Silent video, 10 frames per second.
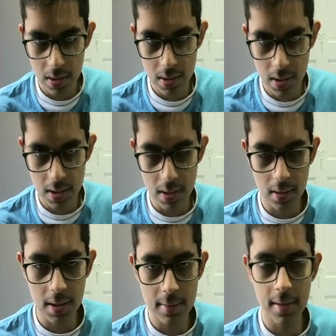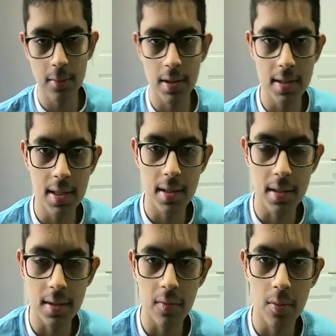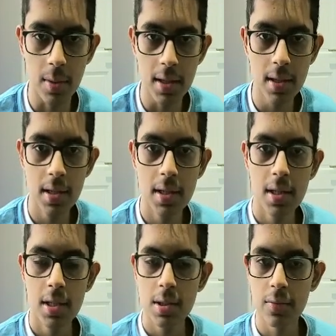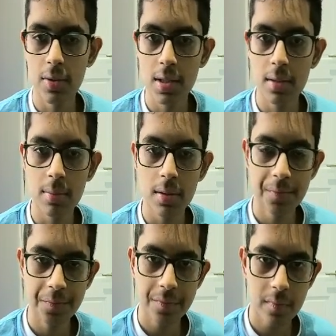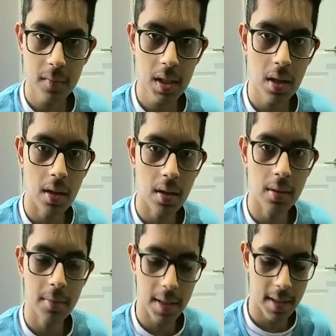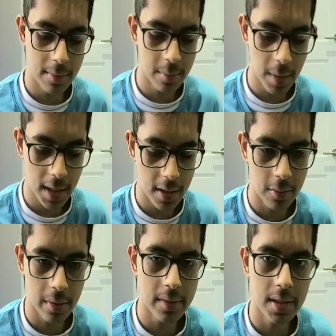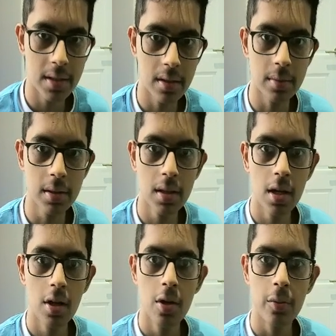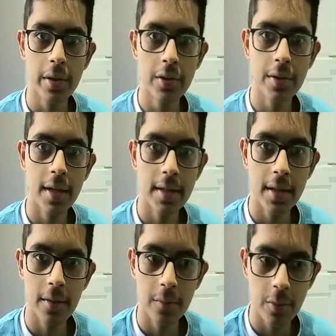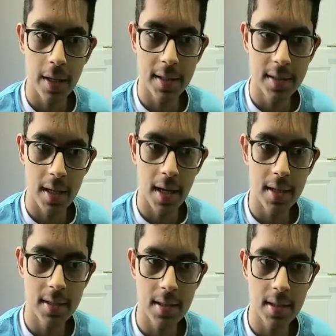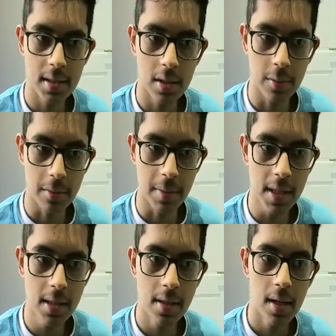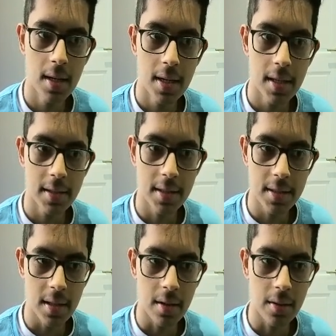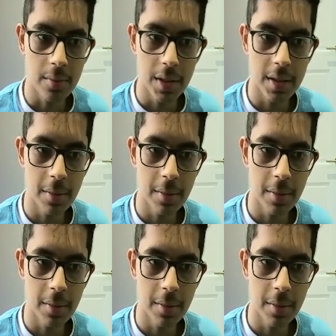just to explain what I said in a different way. So for example, back in our previous example, we knew that it had to start with B, since the